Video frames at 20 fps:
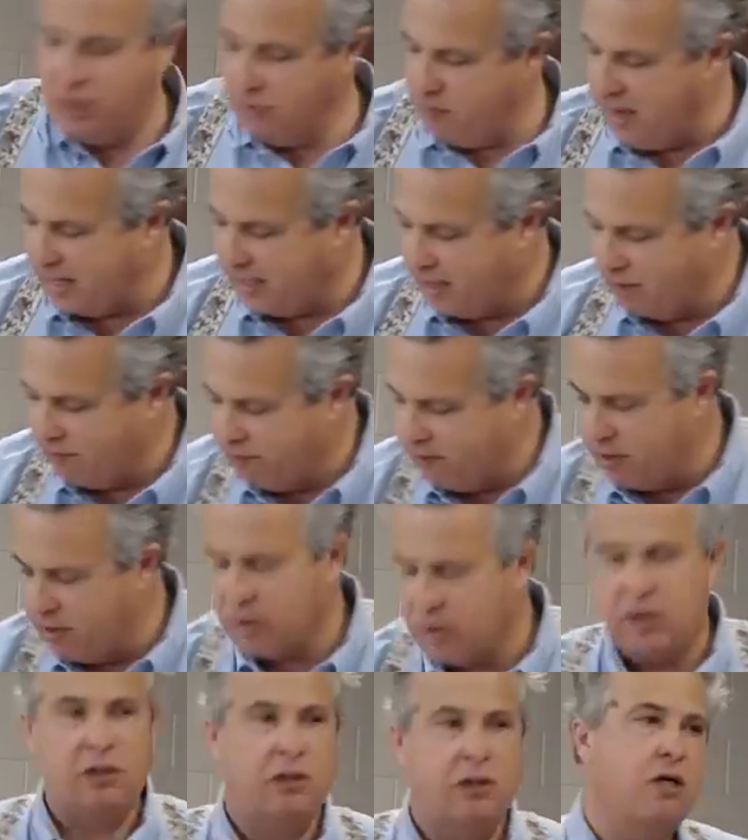making
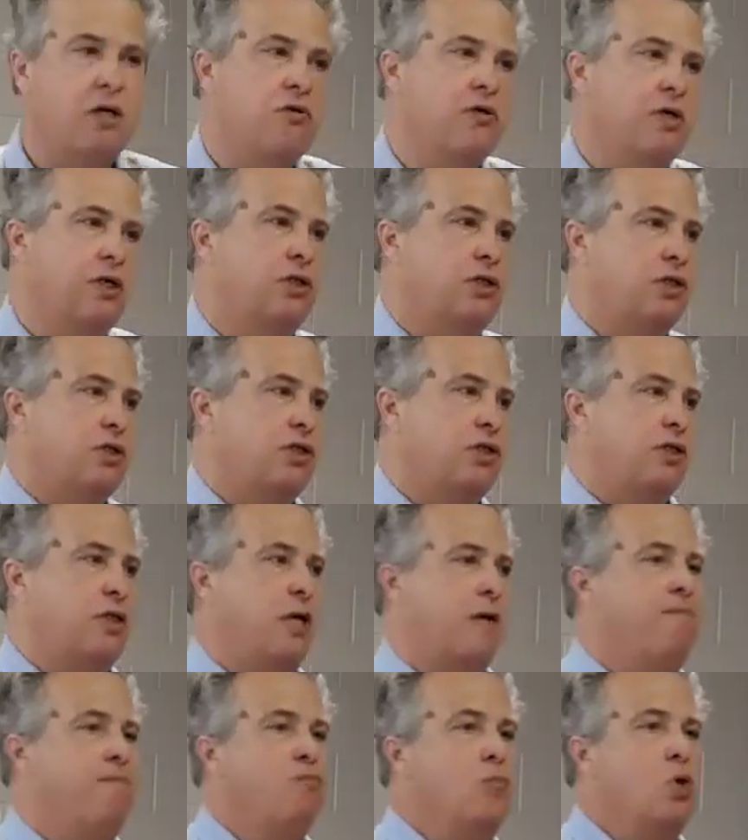very clear is, is
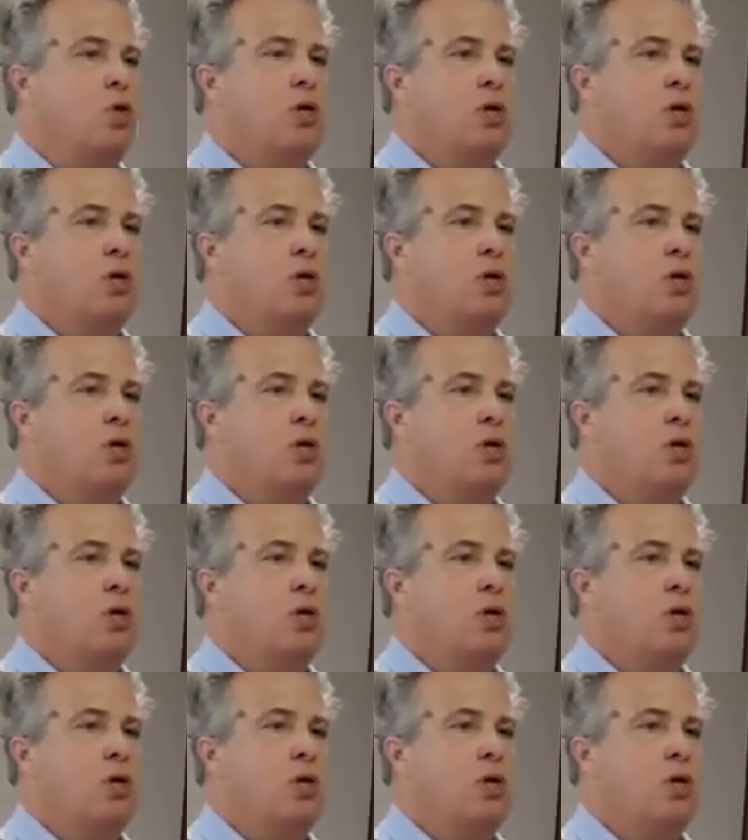that